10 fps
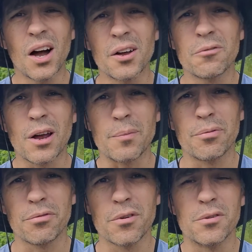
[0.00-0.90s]
unripe
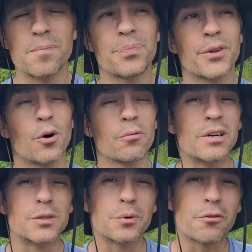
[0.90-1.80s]
fruit. The whole
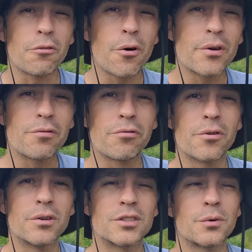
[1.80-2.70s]
reason we're growing
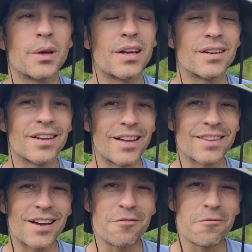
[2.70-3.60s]
fruit is so we can get
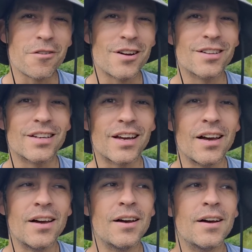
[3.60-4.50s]
that really,
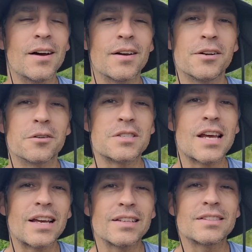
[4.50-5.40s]
you know,
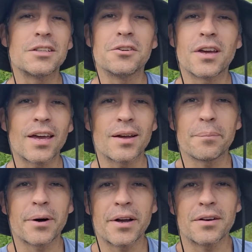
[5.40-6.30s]
taste that you can't
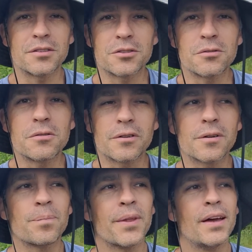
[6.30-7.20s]
buy in a store.
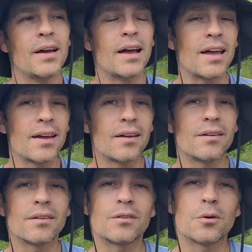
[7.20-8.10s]

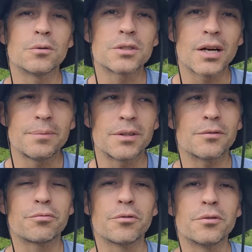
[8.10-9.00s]
And the whole time that the
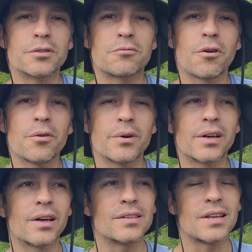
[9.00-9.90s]
fruit is
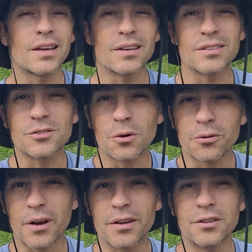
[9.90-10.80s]
growing, it's taking
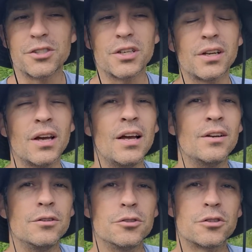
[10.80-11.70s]
solar energy,
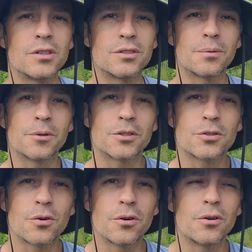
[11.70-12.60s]
nutrients from the
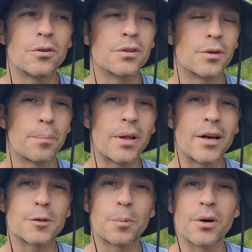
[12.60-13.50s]
soil. The
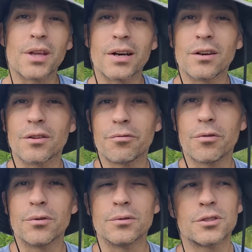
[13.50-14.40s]
plant is putting that into the
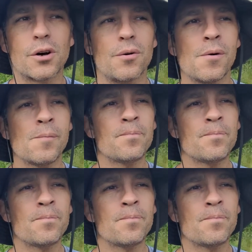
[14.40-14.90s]
fruit. So